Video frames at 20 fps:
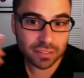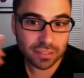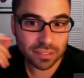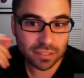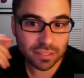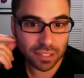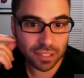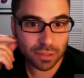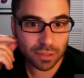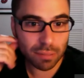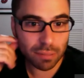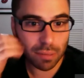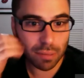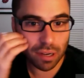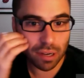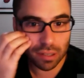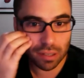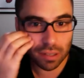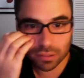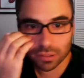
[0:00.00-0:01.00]
in green
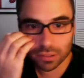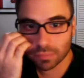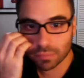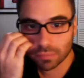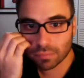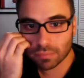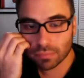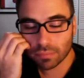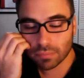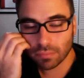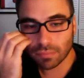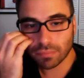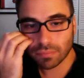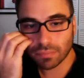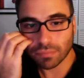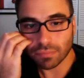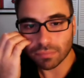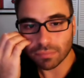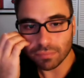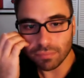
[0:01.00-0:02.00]
bottles.
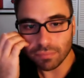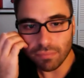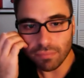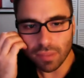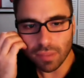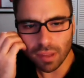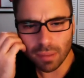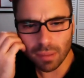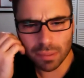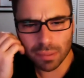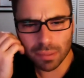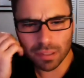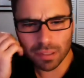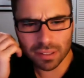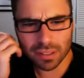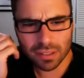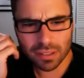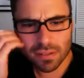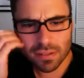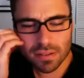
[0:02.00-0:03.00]
Any of them,
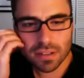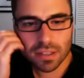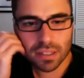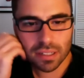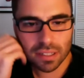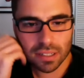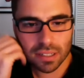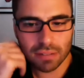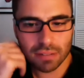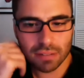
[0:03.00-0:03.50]
you know, yeah.